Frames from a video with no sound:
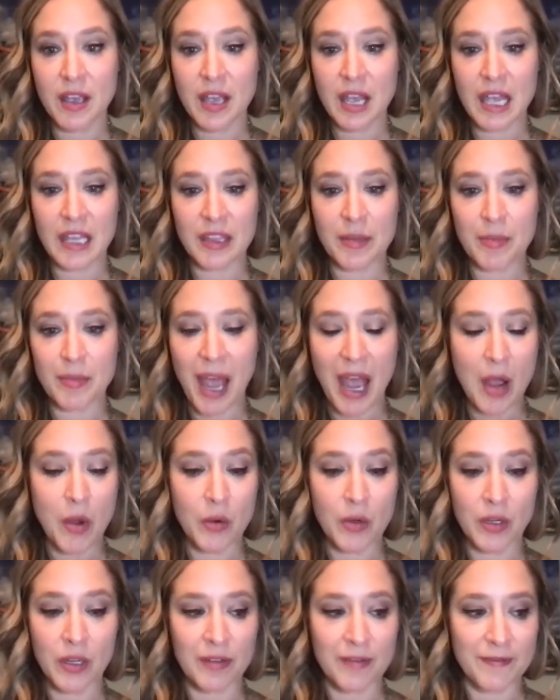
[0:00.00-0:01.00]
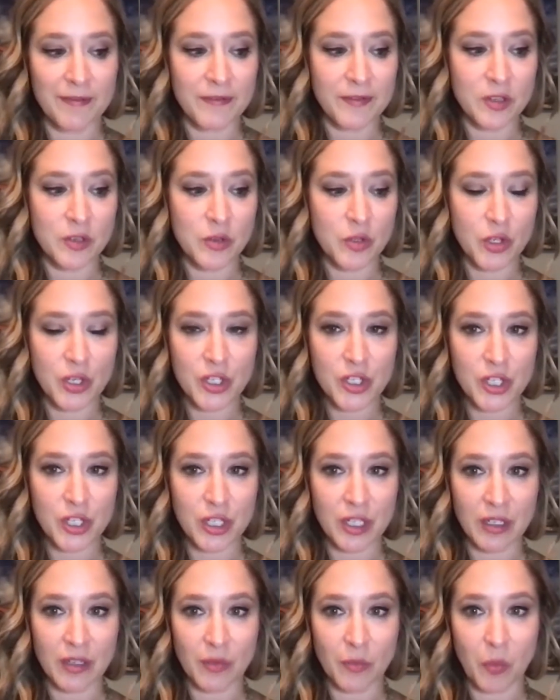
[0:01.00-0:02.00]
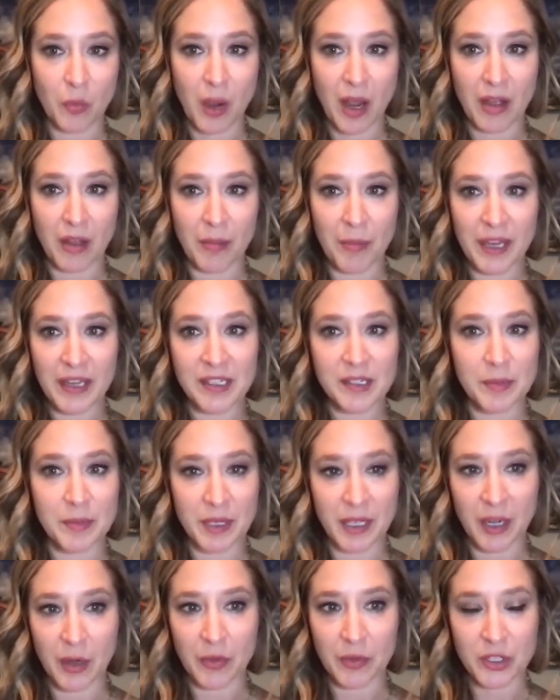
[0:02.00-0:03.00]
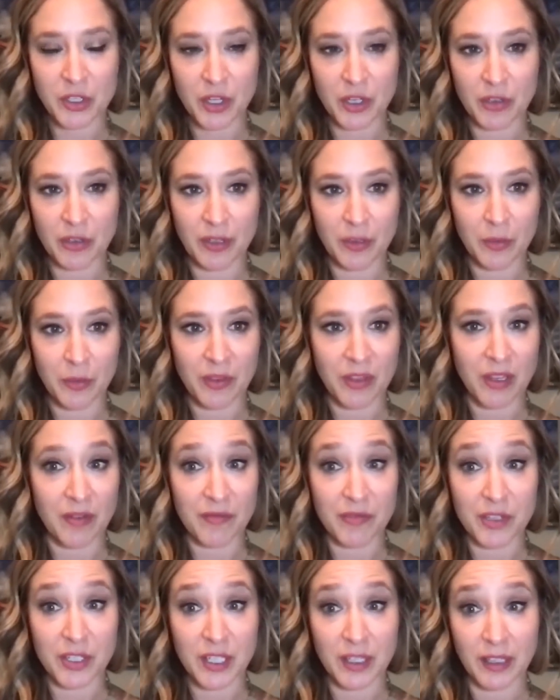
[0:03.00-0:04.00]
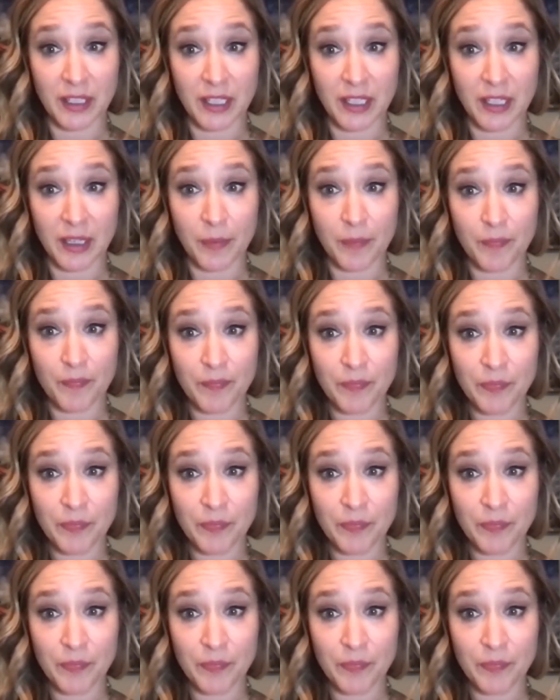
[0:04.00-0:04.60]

and the power of nutrition while my husband and i were struggling with infertility